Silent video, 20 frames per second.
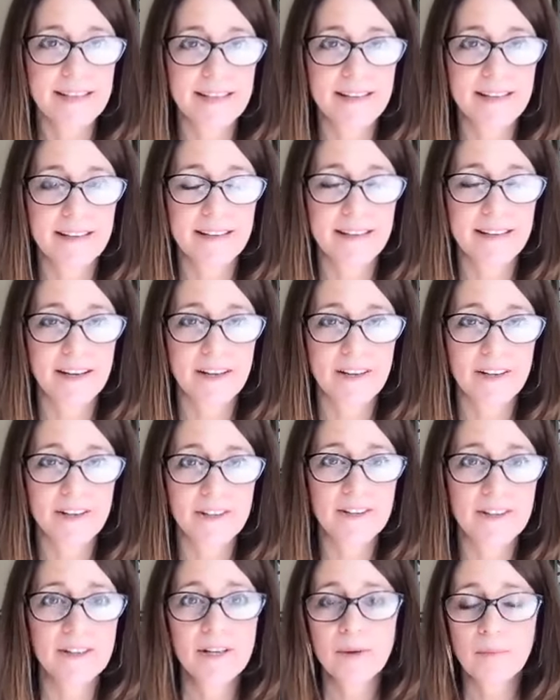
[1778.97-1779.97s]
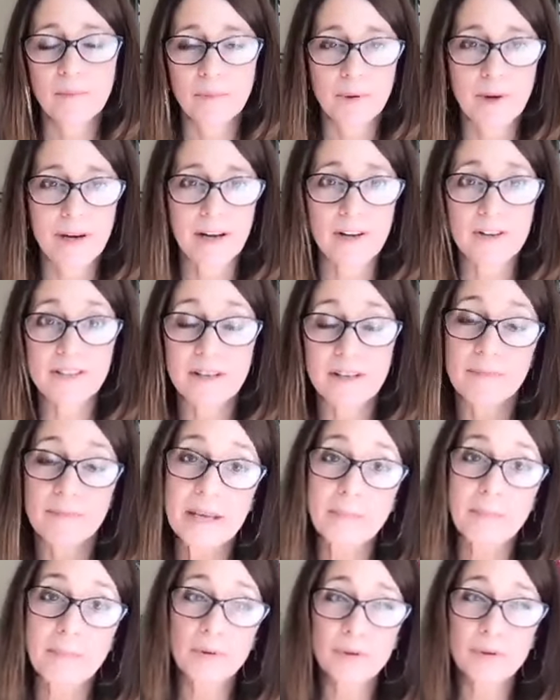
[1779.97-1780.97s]
in their prayers and
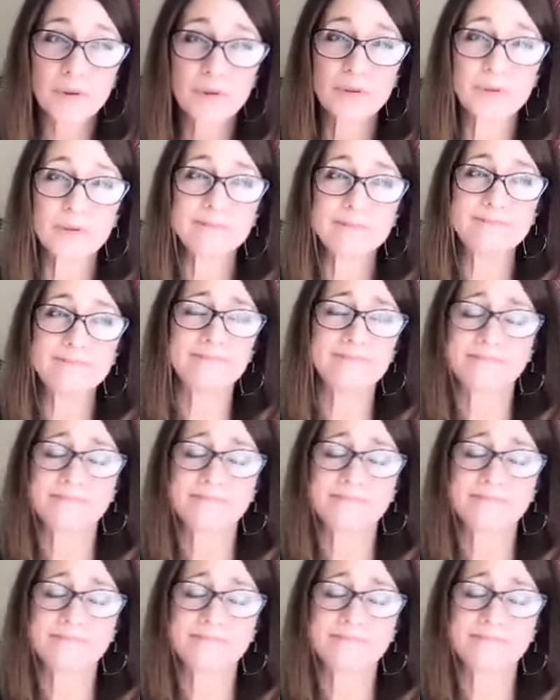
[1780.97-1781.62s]
people who